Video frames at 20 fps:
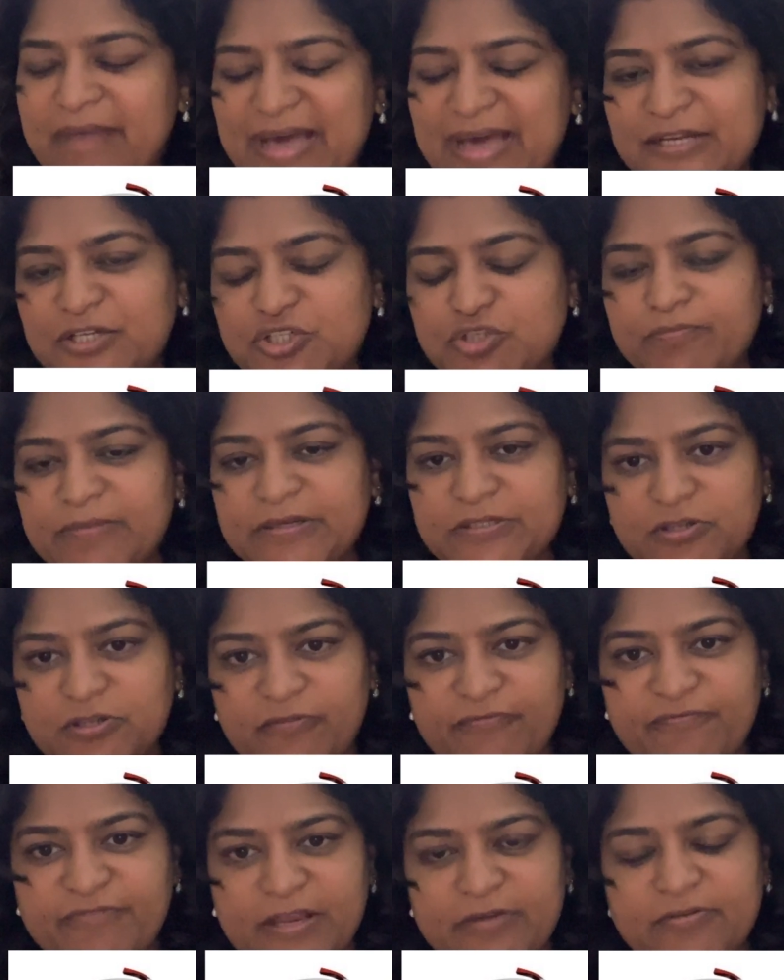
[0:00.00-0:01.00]
management
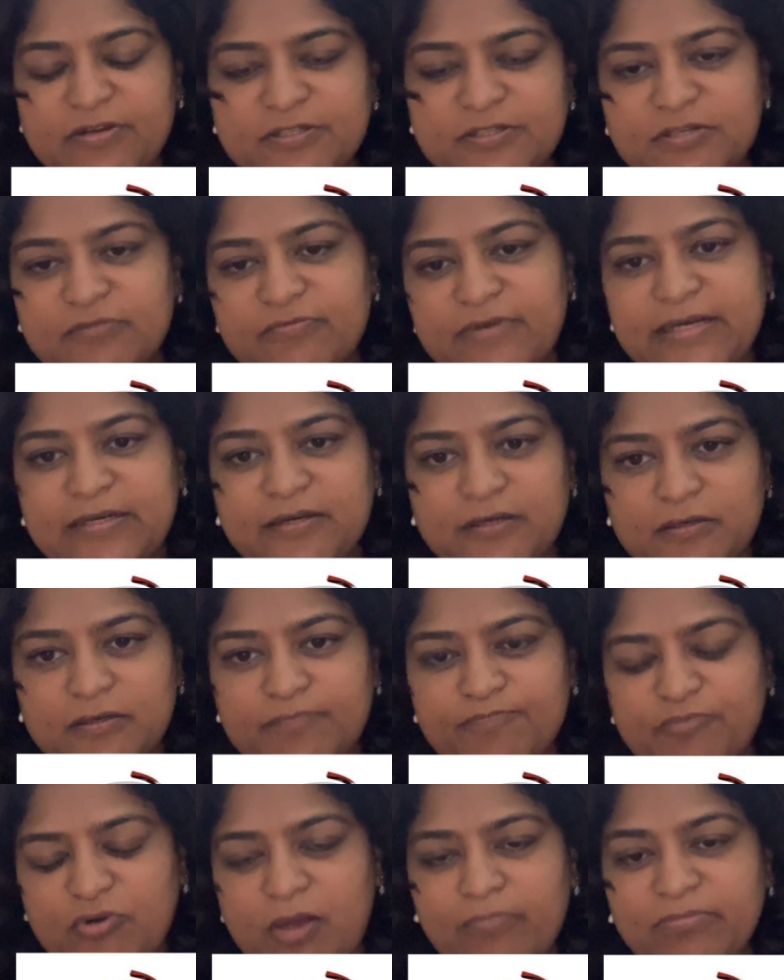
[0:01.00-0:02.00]
of various
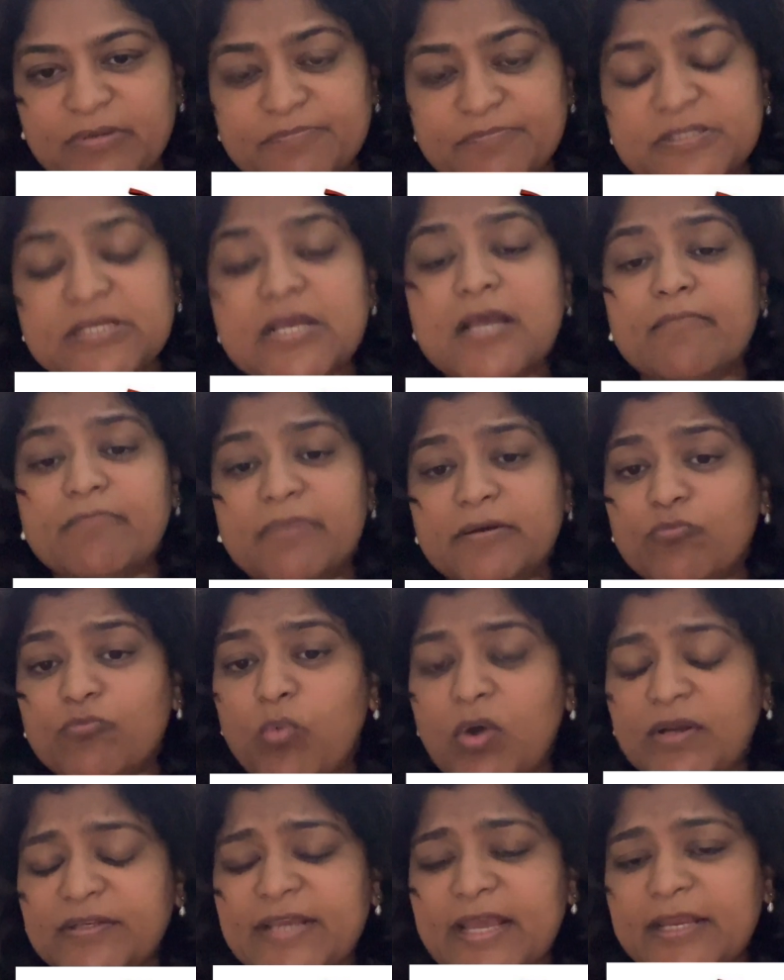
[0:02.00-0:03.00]
retinal problems. But
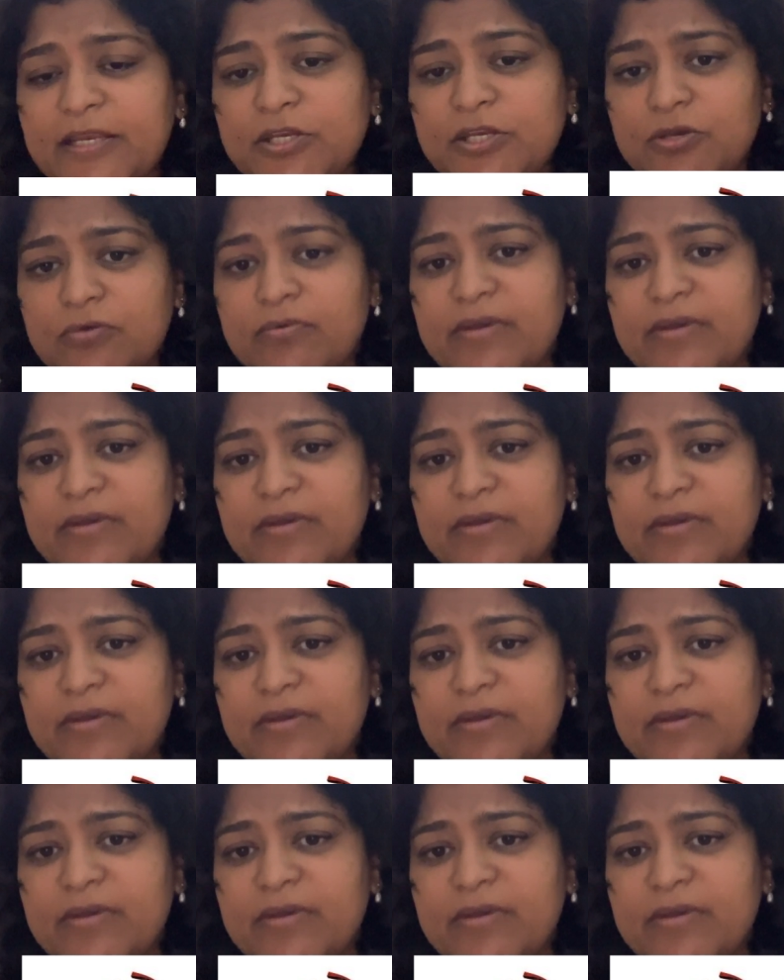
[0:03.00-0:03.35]
what can you